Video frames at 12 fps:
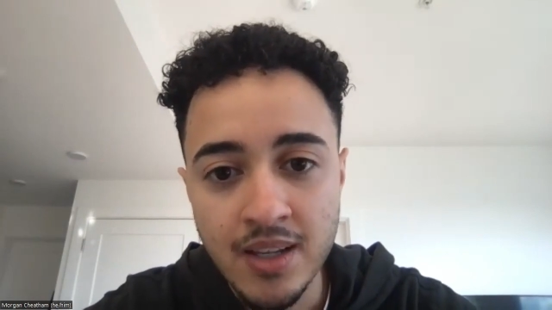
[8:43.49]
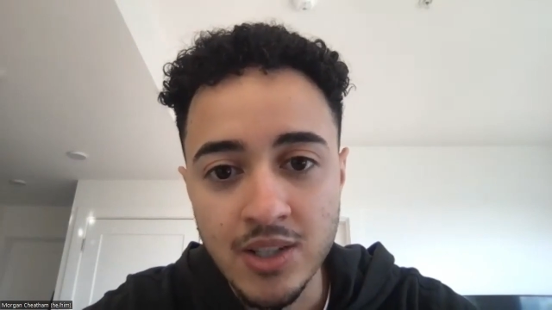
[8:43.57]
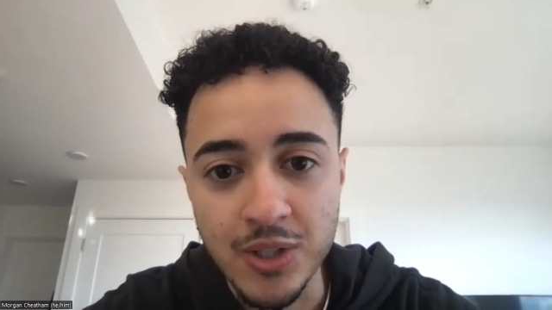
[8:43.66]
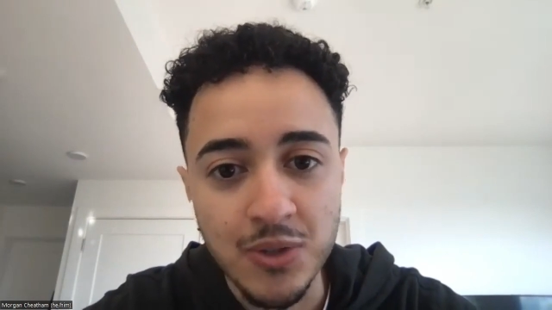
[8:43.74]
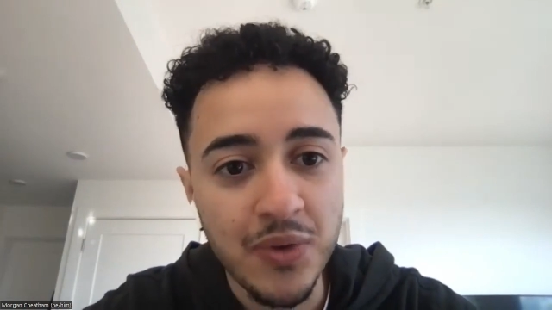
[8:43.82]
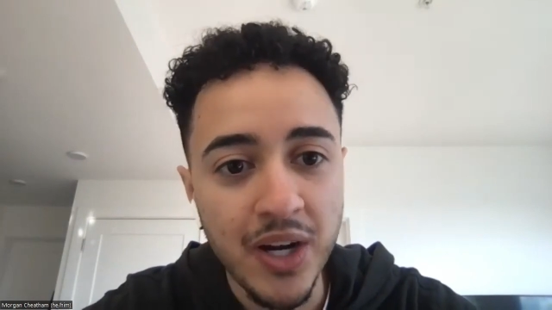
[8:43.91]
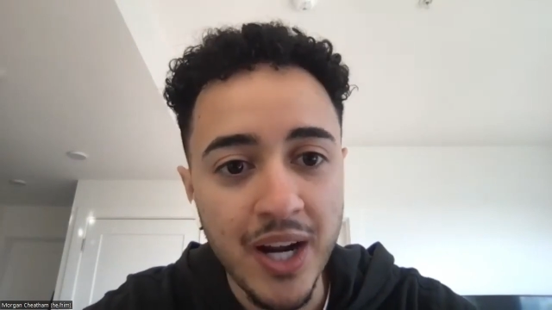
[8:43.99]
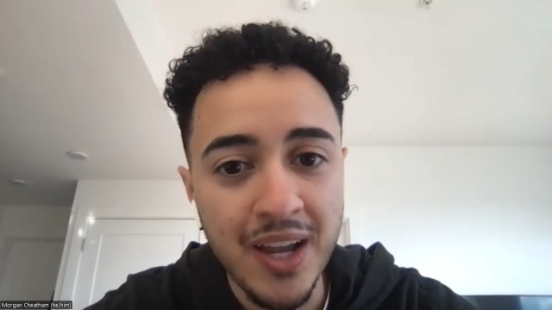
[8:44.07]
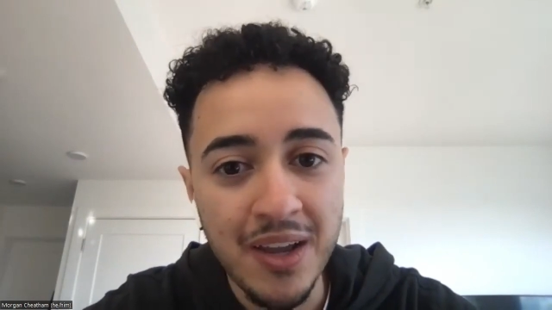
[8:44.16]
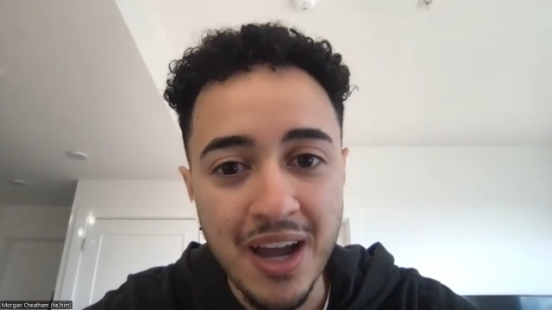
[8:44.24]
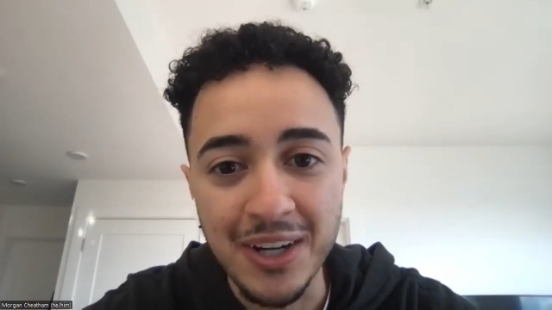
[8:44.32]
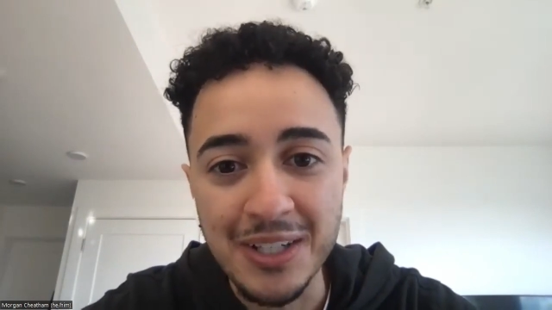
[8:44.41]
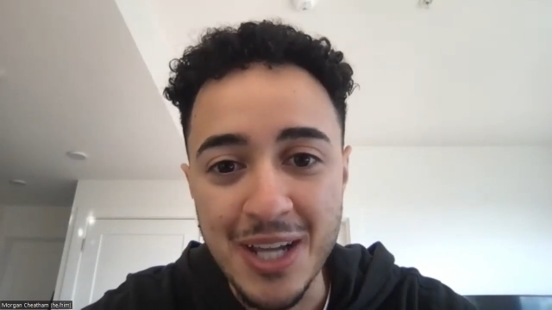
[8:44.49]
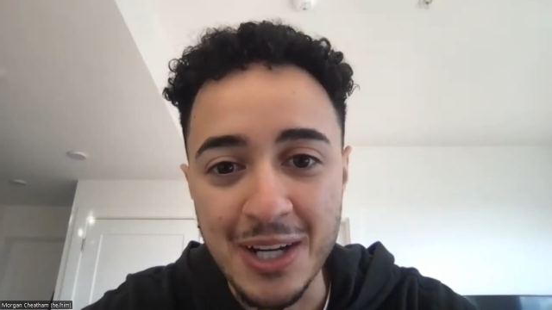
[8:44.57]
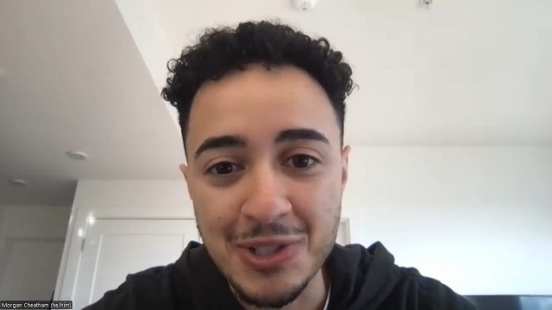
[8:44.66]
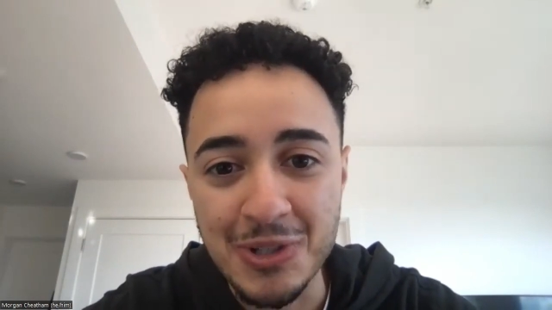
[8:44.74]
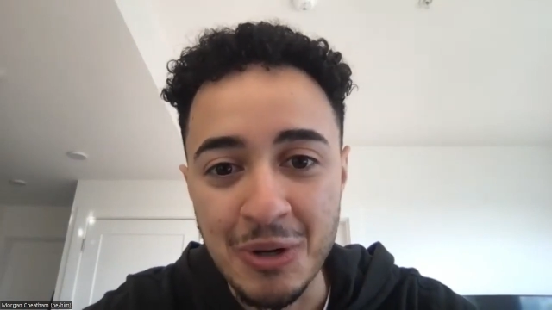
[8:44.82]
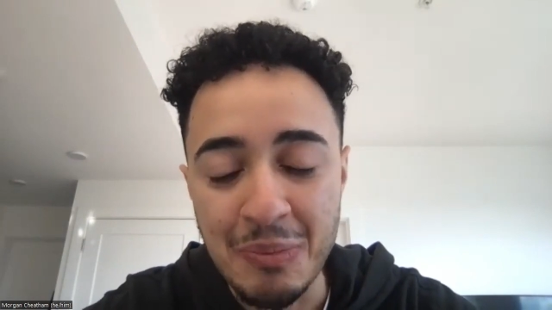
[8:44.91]
So it's a very
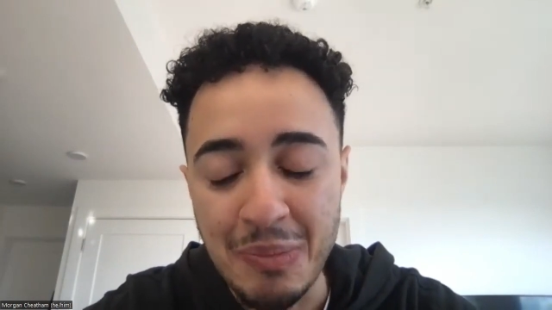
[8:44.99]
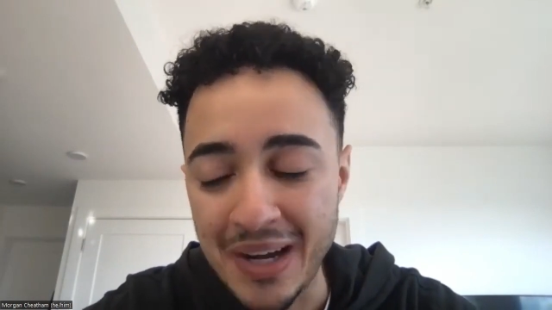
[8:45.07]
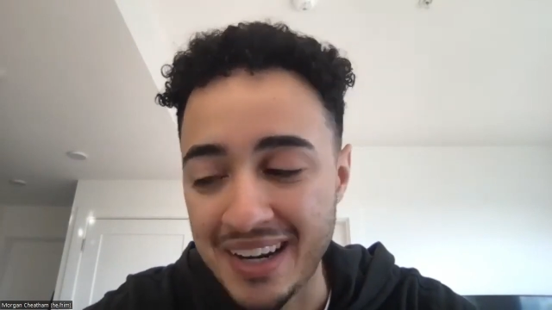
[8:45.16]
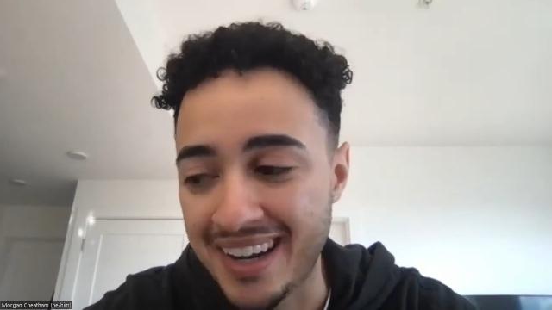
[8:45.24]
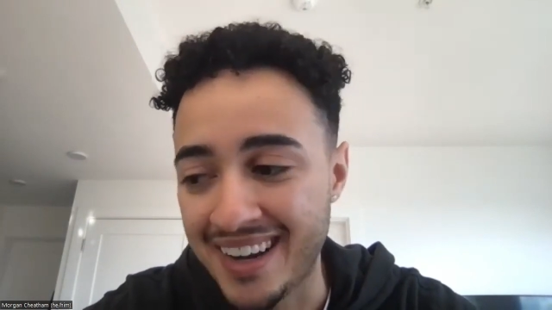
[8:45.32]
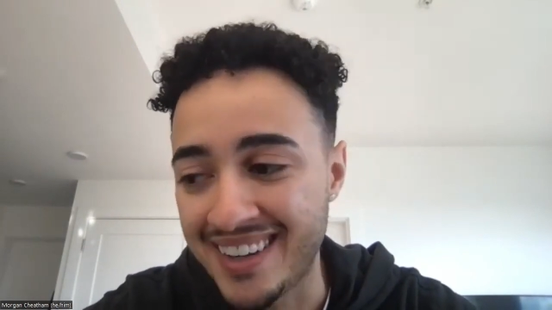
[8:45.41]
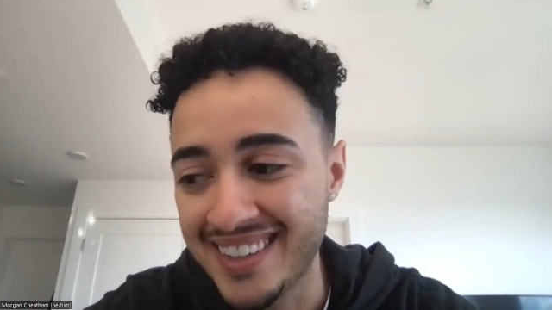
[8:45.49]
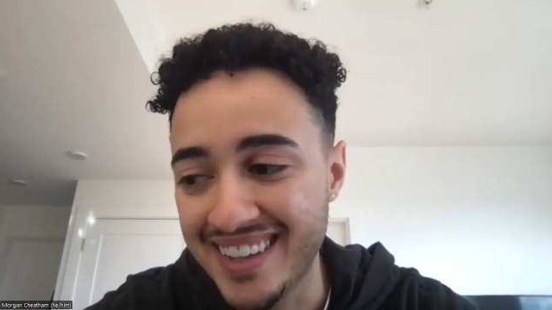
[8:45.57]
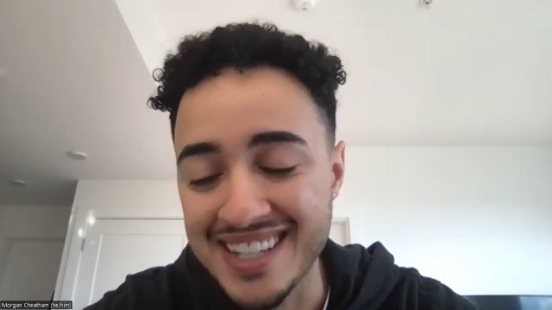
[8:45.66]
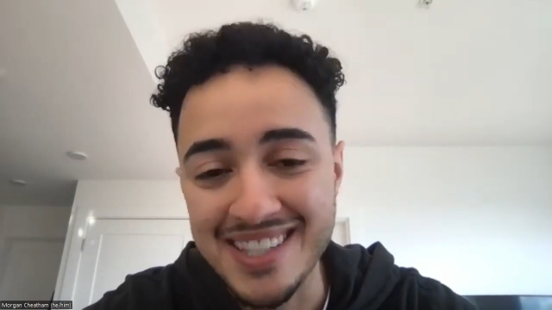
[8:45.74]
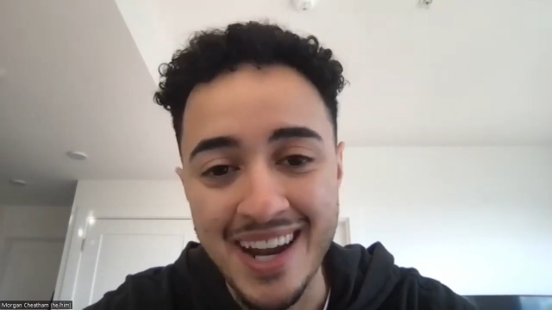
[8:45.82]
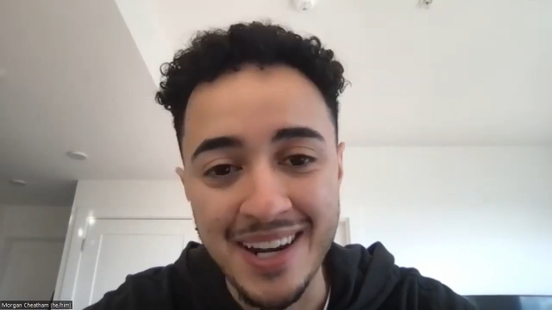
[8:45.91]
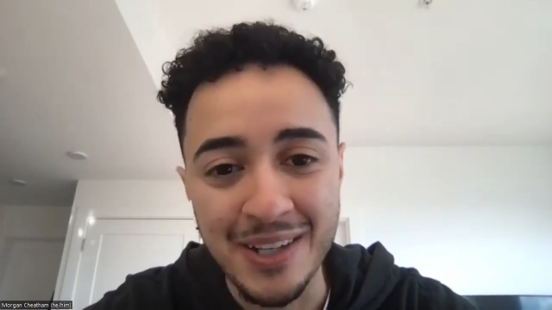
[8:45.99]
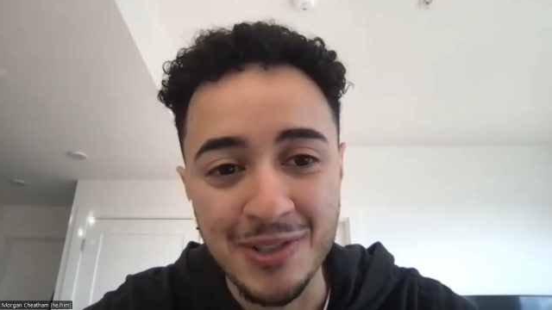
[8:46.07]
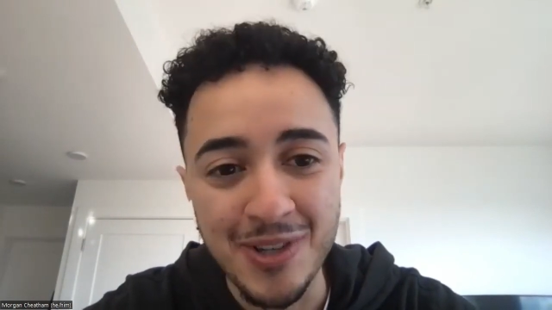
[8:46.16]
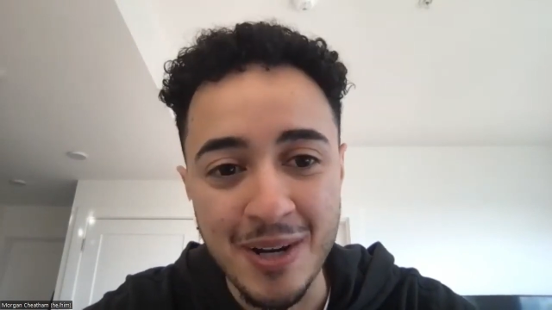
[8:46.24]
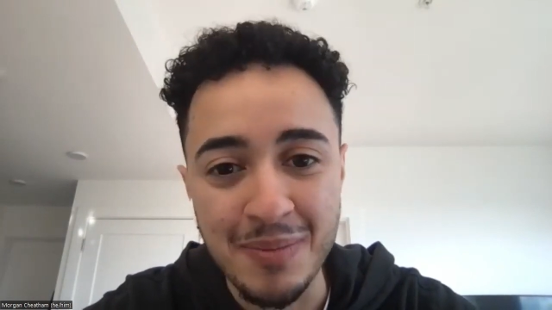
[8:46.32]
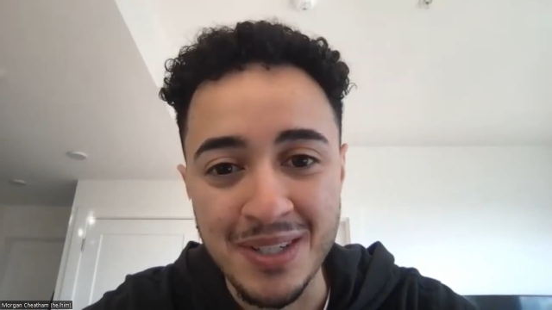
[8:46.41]
unintentional but exciting
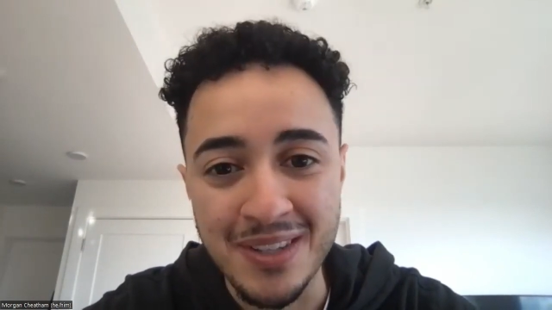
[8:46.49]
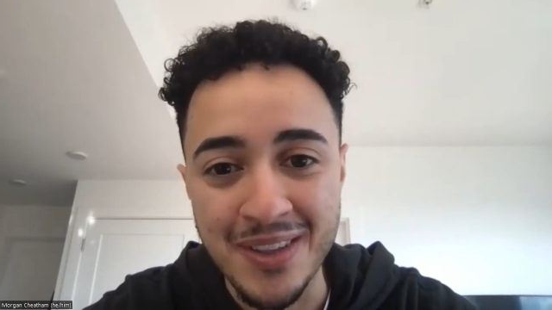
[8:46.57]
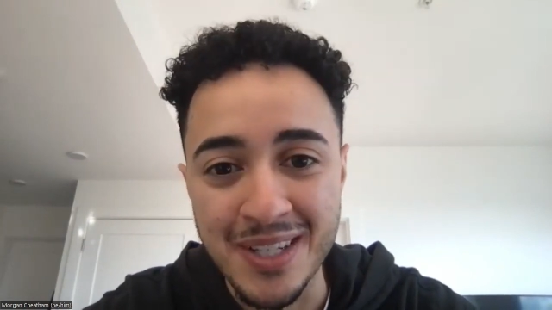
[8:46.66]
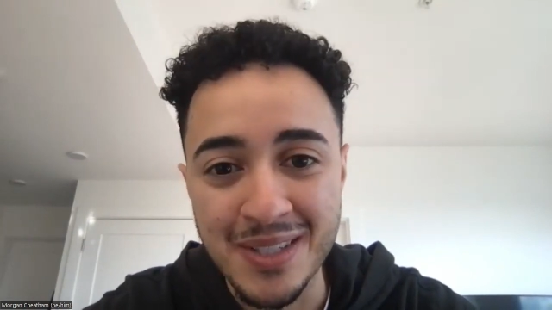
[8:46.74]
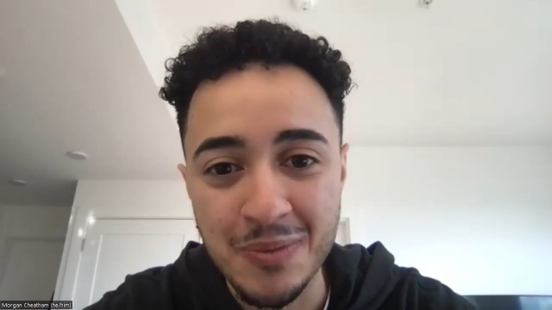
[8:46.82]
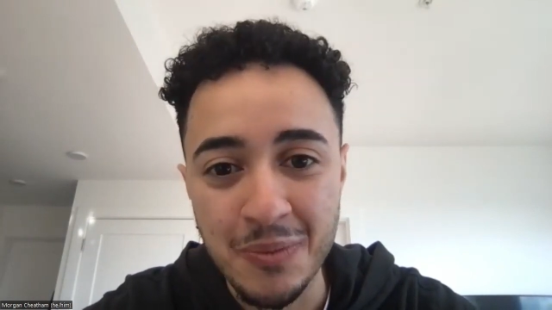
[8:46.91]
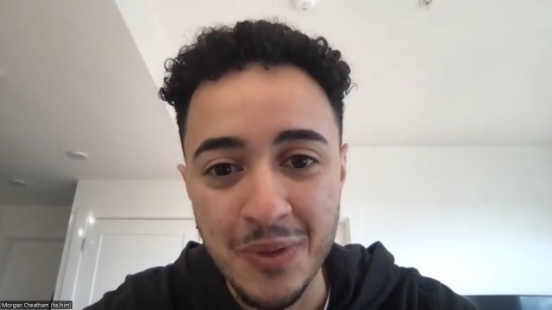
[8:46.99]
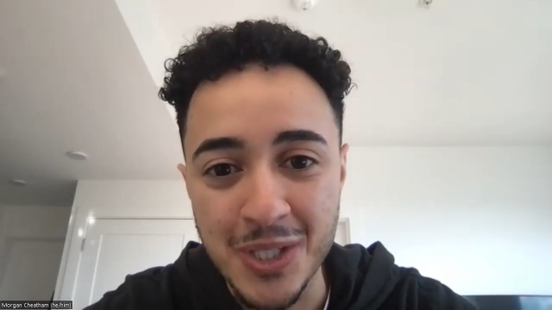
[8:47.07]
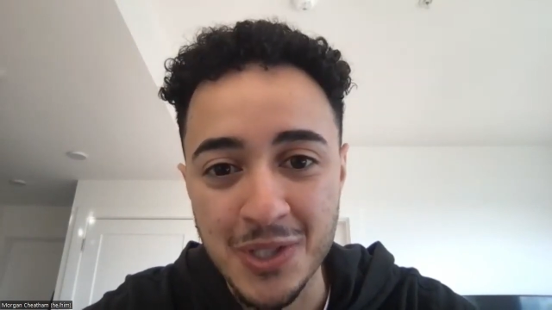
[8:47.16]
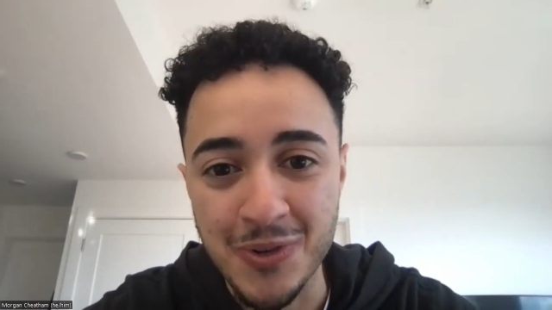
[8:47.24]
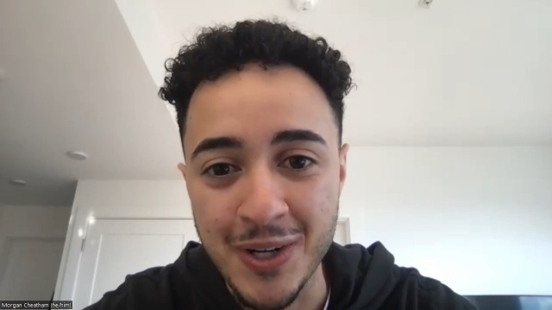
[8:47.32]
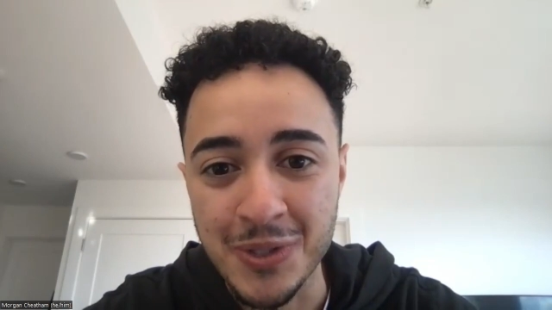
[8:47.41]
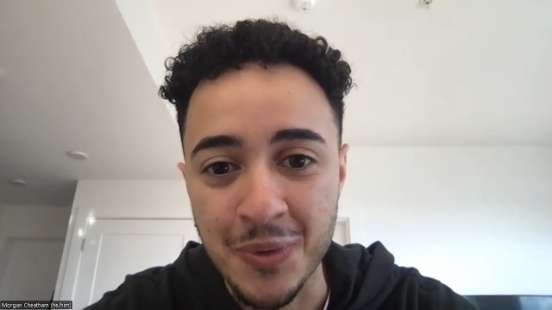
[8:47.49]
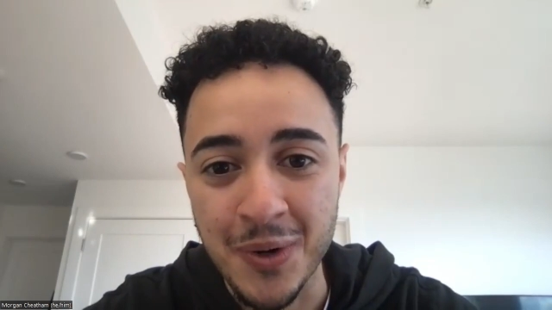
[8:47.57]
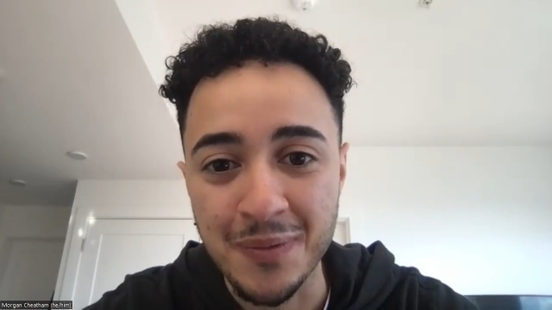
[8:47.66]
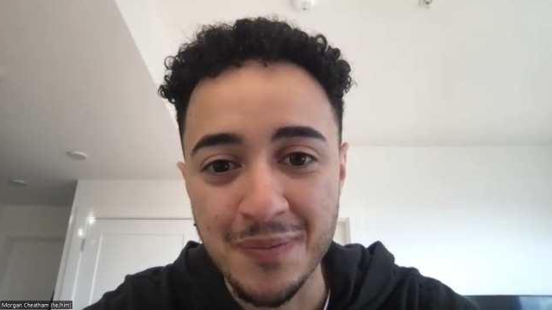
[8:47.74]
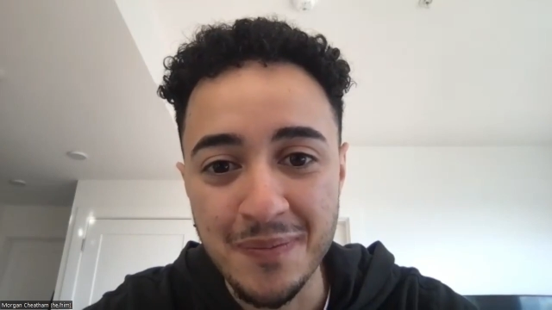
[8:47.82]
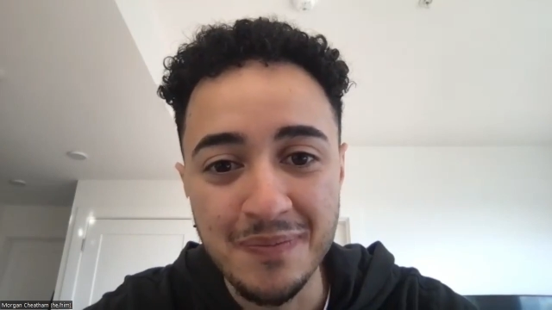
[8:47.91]
trip into this strange
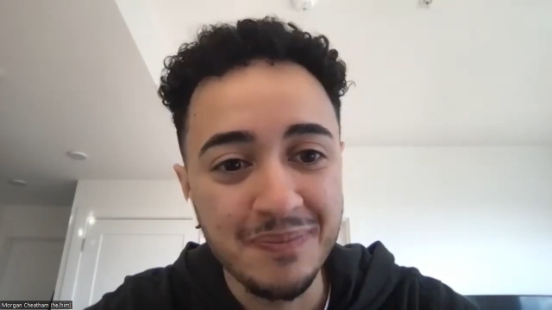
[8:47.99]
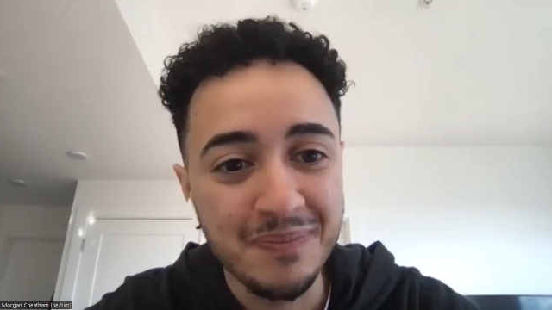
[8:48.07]
world.